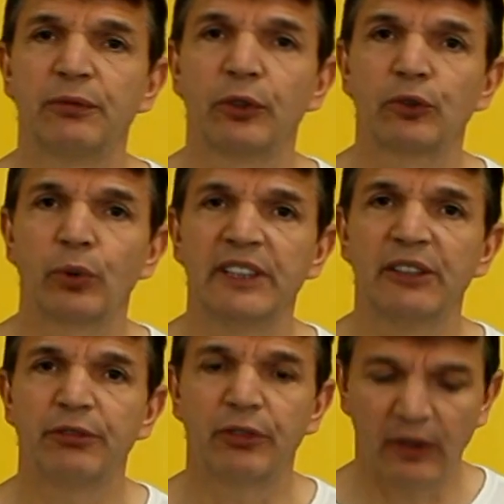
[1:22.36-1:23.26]
for
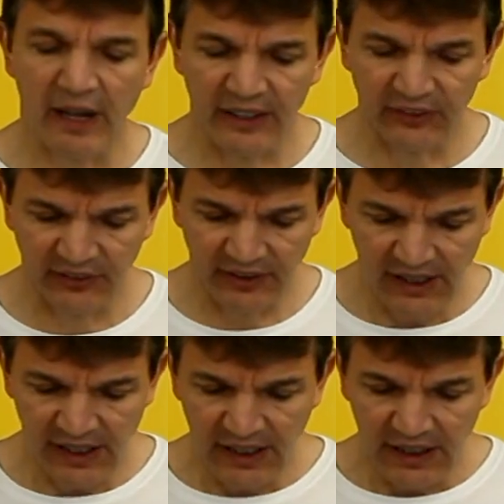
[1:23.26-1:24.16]
24
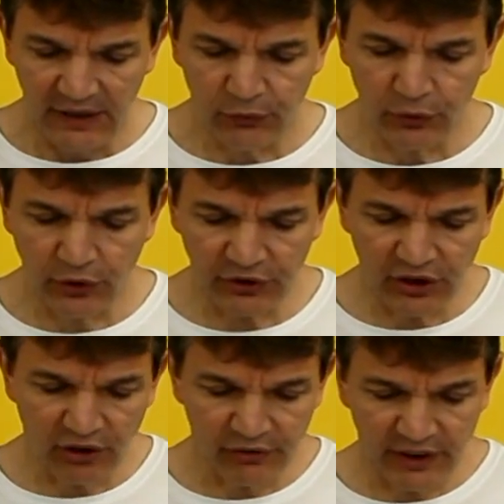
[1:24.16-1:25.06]
hours. If you
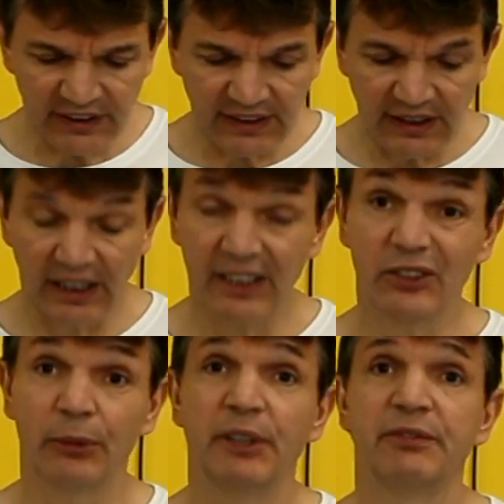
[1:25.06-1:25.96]
don't cover it, it's
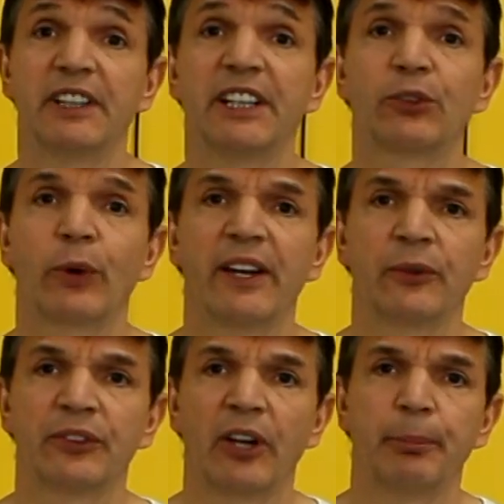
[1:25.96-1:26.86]
going to be very dry
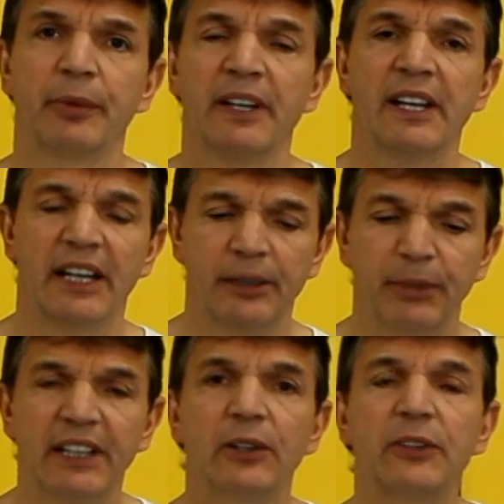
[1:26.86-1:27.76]
on top. And
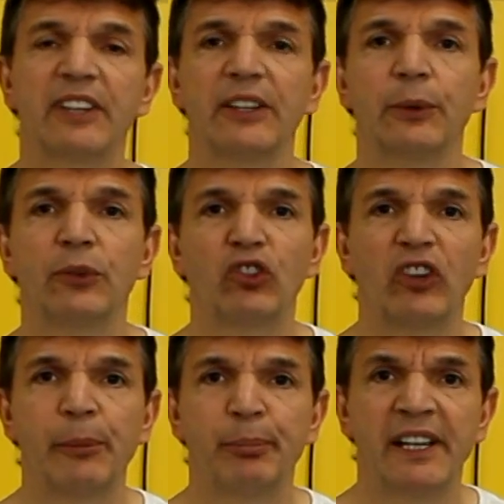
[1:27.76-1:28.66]
because I use
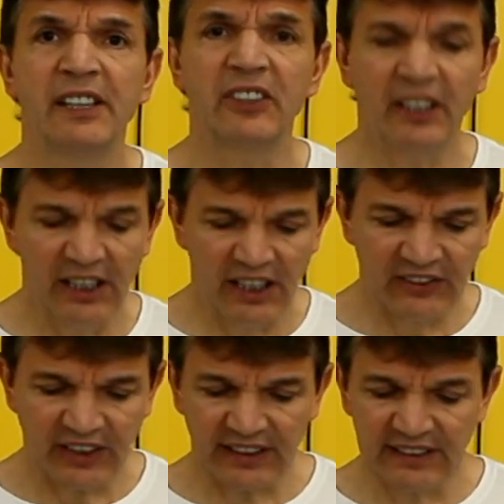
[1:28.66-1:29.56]
champagne,
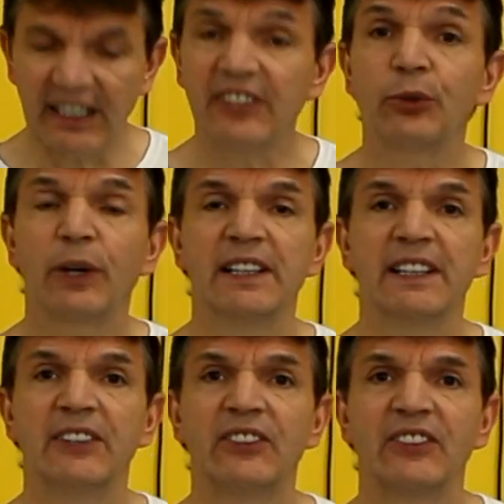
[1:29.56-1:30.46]
it's got natural
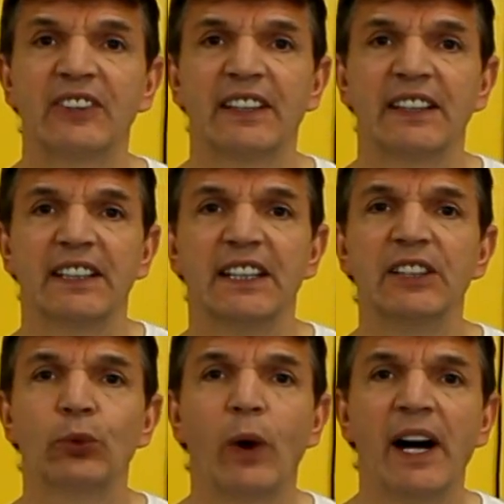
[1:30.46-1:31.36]
yeast
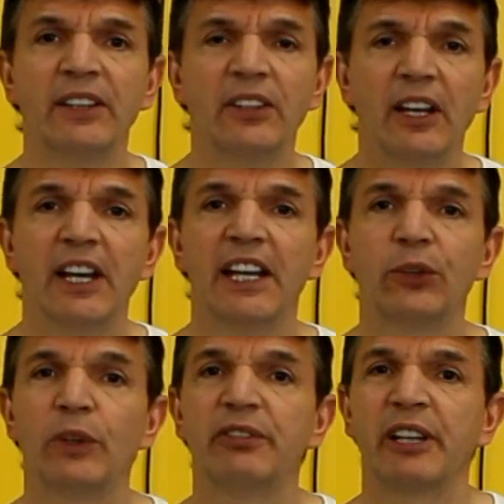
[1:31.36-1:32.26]
in wine,
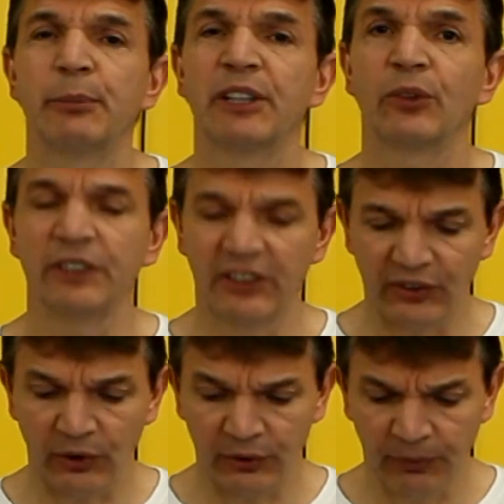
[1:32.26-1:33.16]
it will ferment on
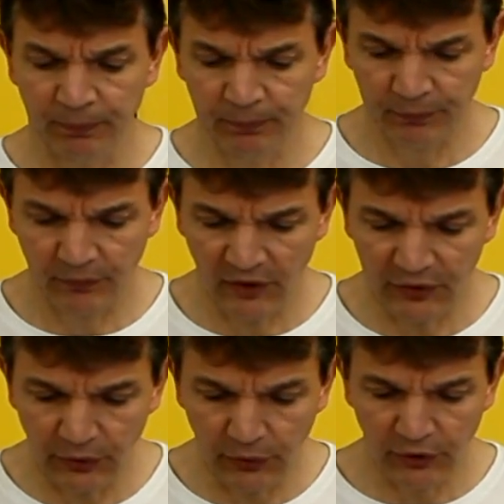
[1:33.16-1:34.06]
its own.
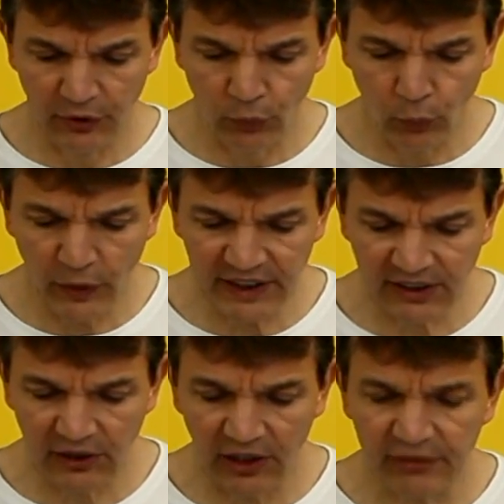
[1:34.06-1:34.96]
So
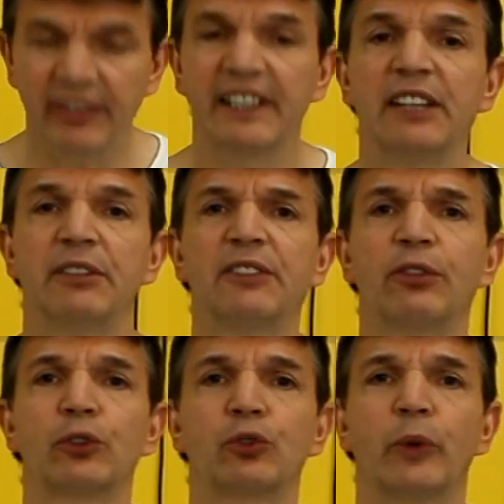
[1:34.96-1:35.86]
wet cloth and leave it
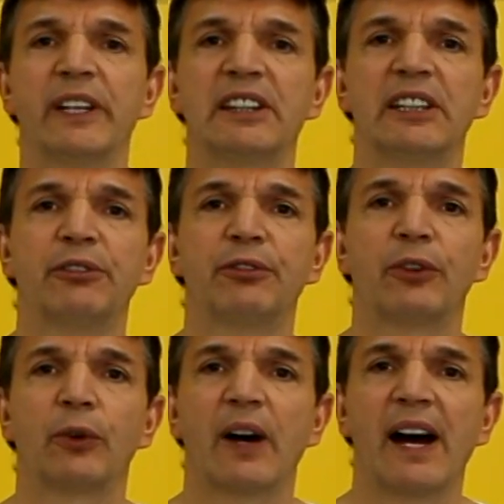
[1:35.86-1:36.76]
for
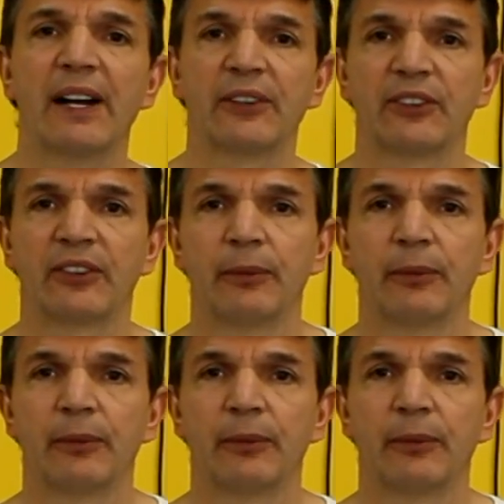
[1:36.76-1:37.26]
24 hours.